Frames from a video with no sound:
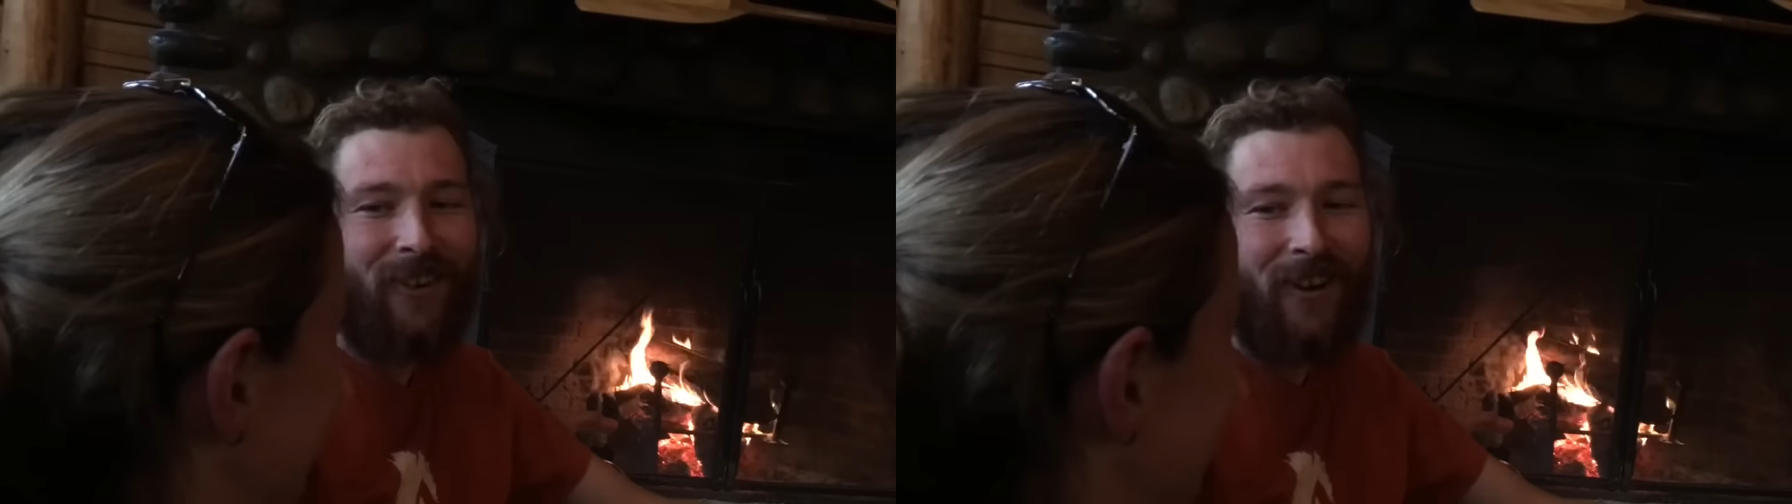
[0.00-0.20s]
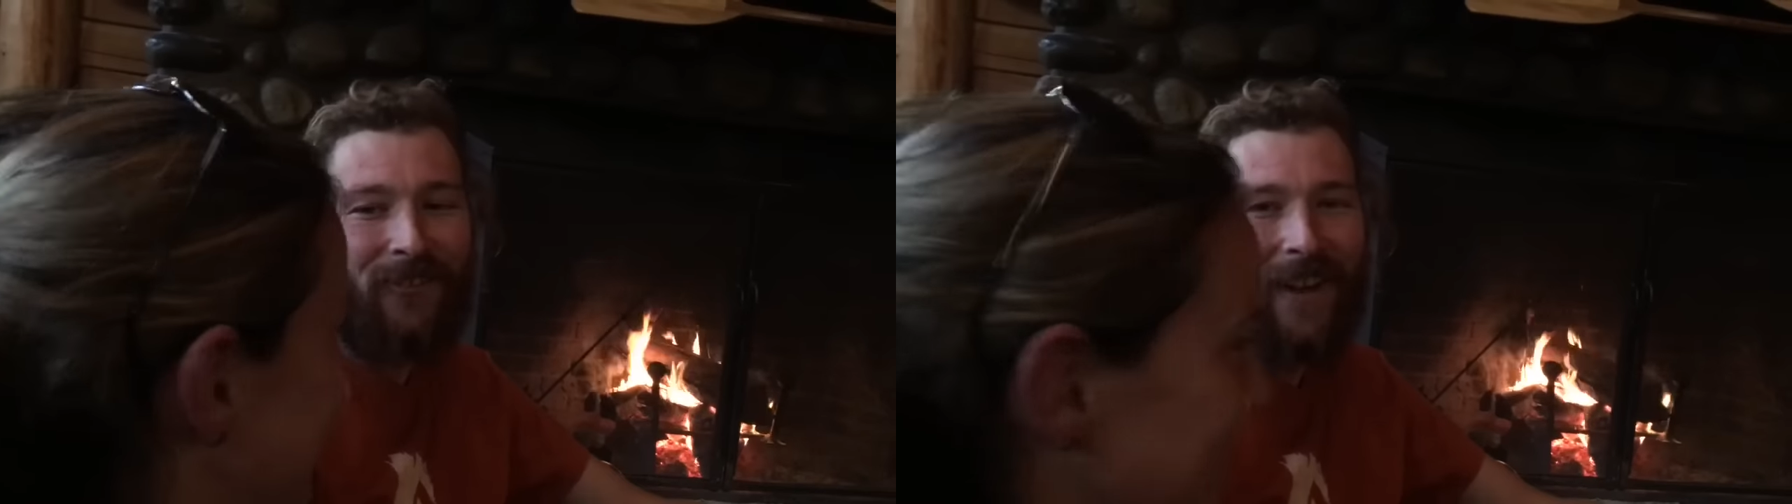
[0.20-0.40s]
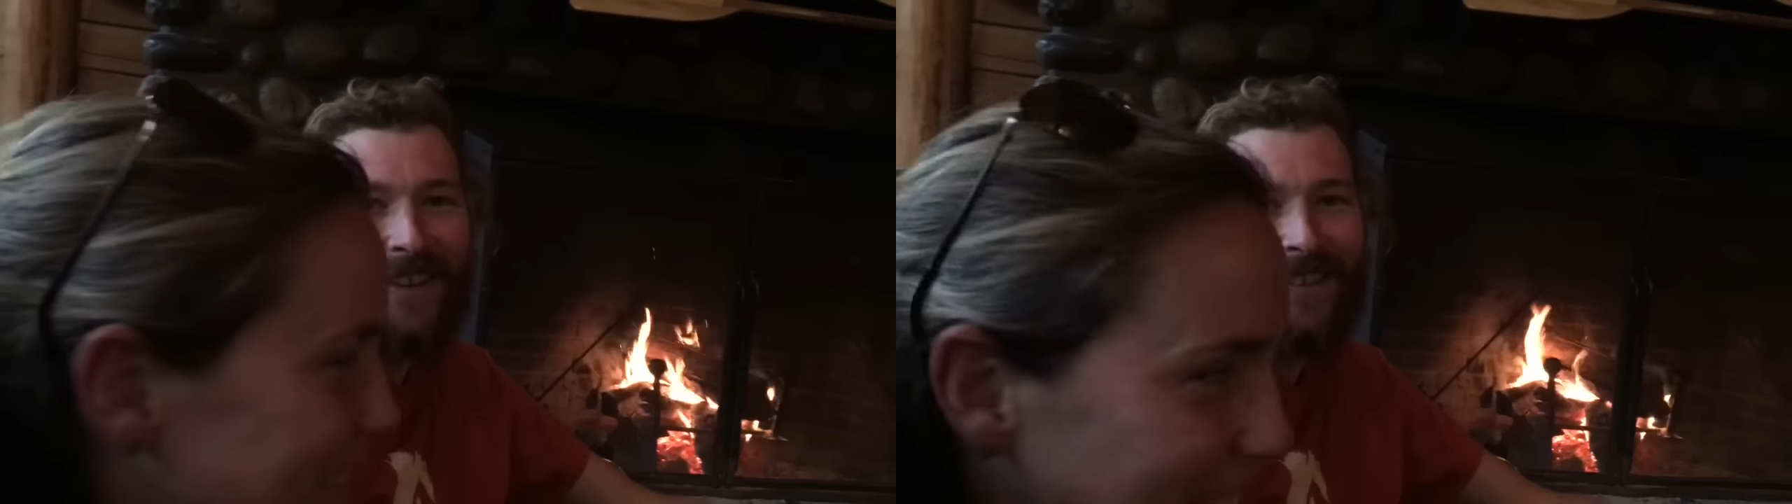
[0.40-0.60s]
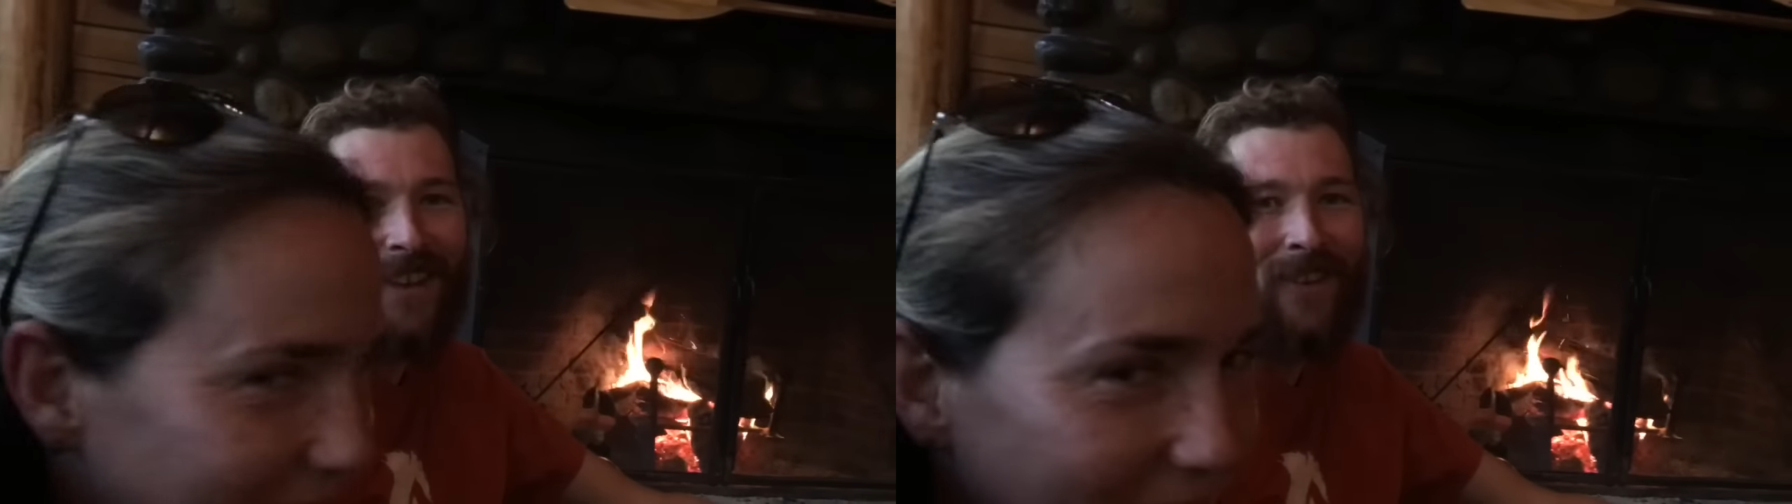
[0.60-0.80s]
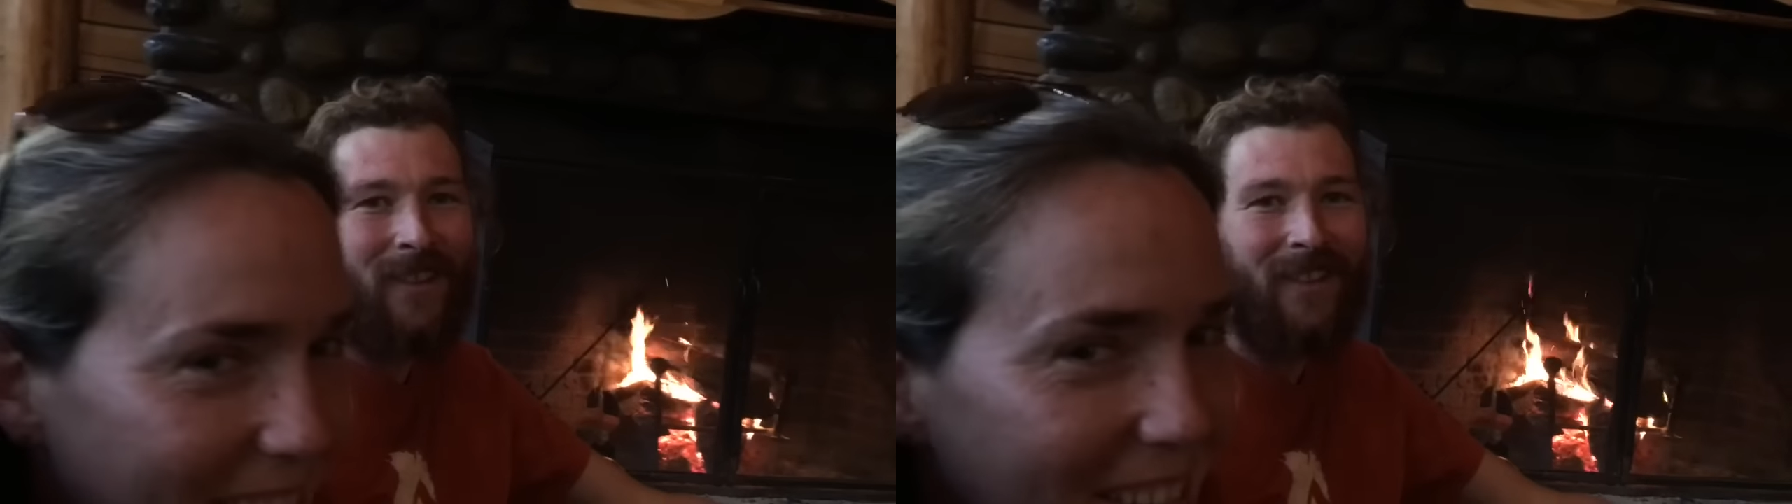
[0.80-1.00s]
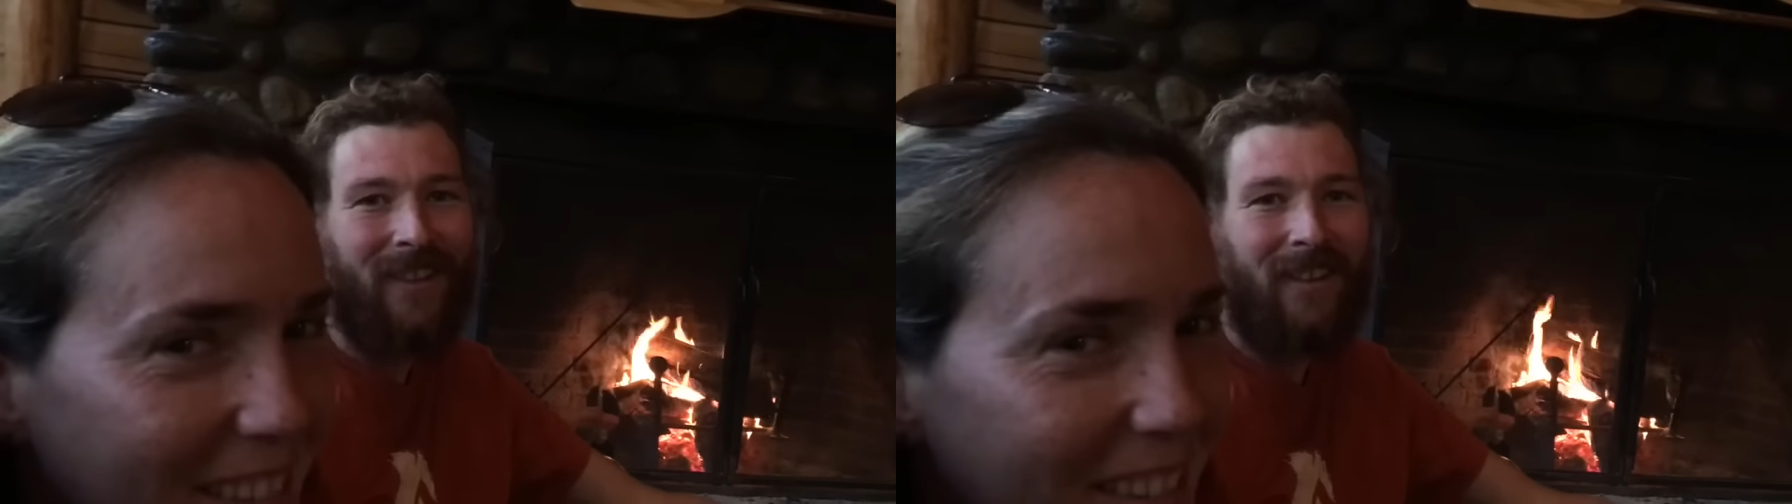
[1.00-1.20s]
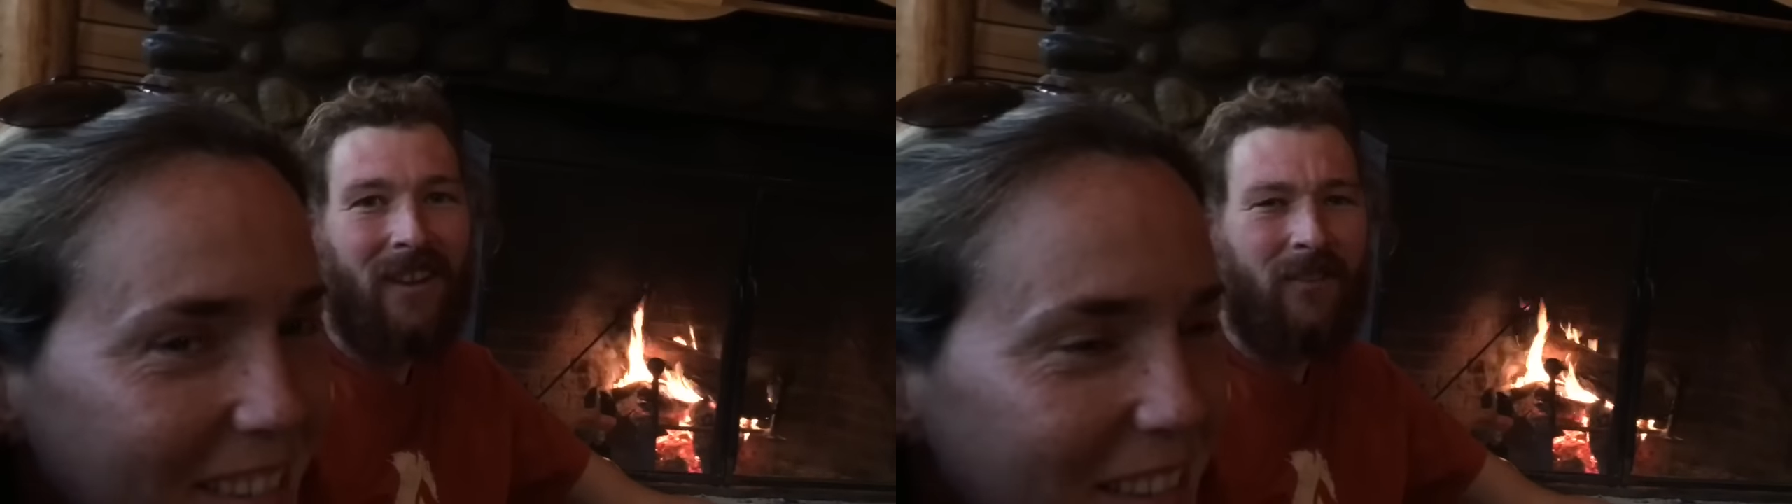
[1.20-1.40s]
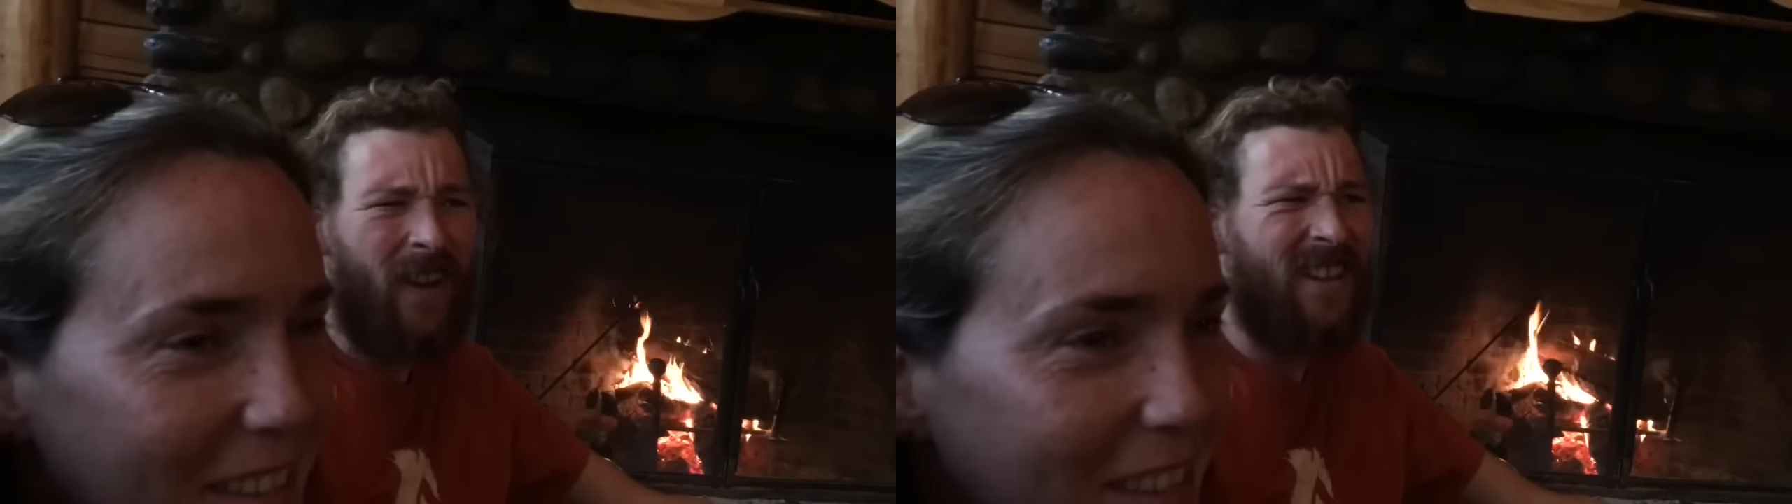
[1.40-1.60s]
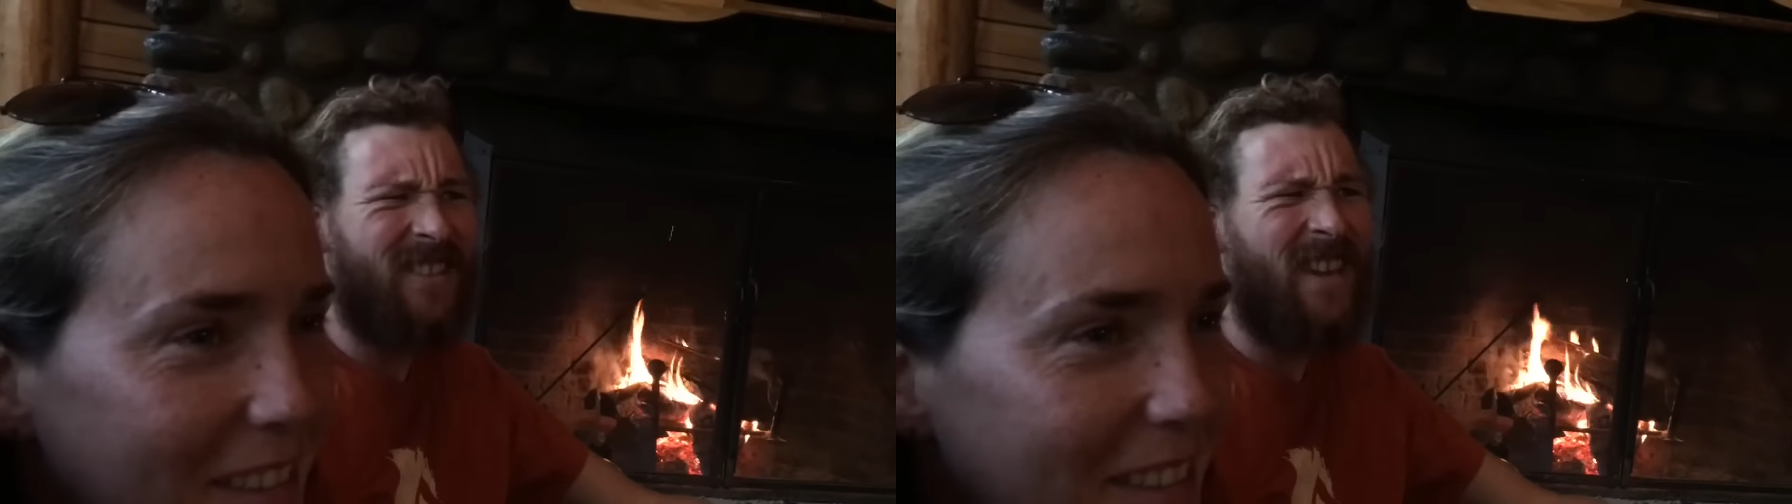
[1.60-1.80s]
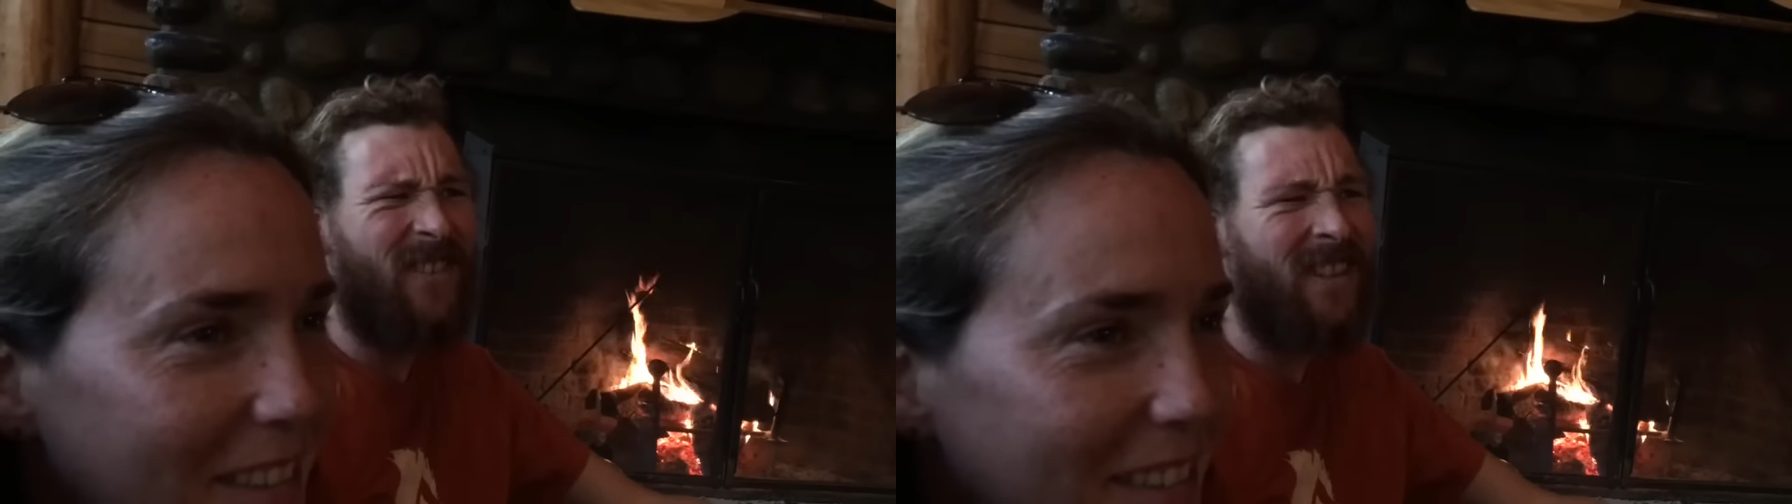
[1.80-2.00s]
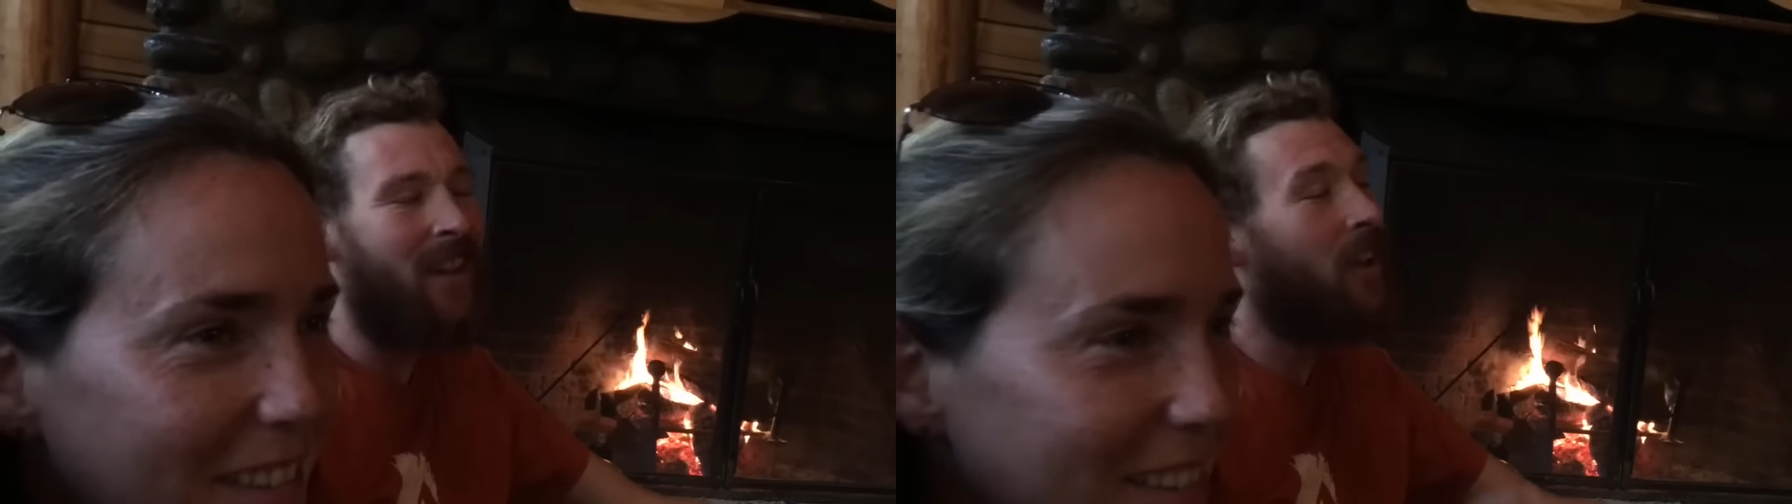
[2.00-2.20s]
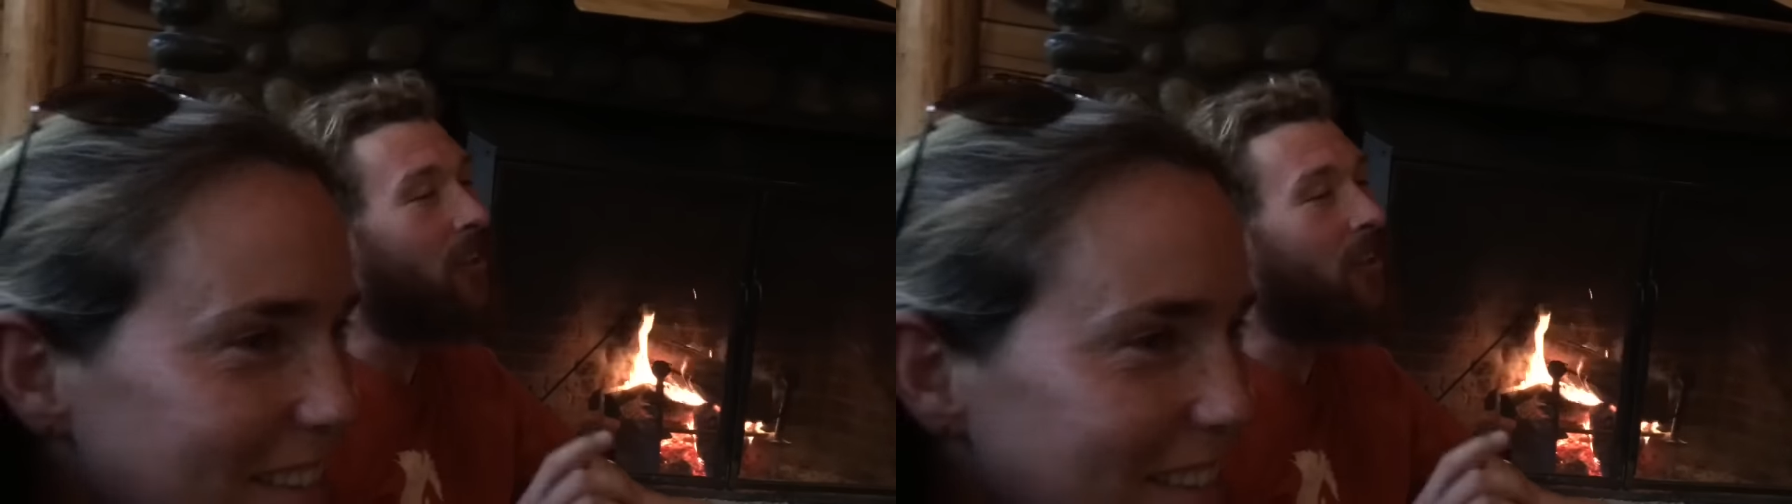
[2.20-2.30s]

to our Thanksgiving, Thanksgiving,